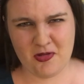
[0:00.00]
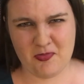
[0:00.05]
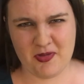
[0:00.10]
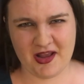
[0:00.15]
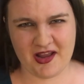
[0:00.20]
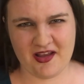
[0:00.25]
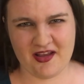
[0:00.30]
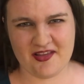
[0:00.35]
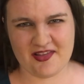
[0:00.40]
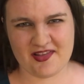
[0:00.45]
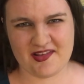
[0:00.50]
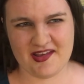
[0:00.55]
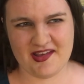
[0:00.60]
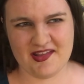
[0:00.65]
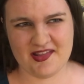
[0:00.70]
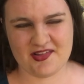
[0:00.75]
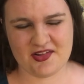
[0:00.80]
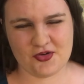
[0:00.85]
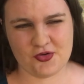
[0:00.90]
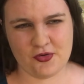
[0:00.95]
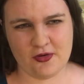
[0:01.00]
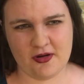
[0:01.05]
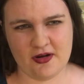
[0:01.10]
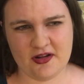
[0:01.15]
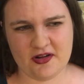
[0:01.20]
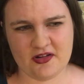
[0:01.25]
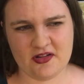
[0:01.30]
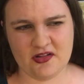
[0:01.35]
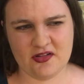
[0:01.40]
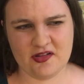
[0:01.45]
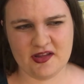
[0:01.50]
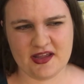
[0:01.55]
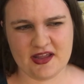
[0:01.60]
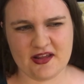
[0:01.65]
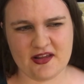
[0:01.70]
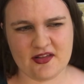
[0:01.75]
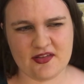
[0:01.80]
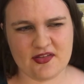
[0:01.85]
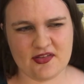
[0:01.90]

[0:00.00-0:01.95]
because it's chronicling